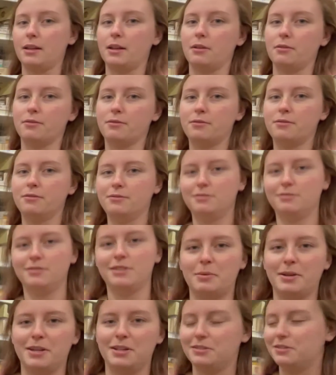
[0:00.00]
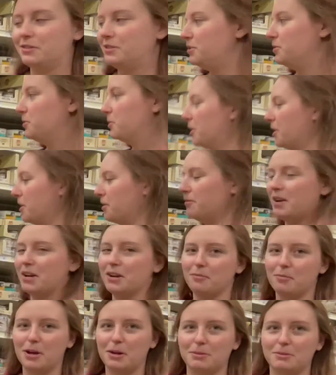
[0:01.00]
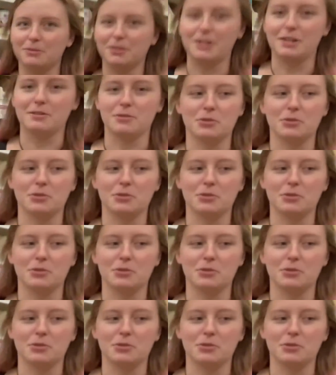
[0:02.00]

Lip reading: if you are a fan of Bobby Flay, of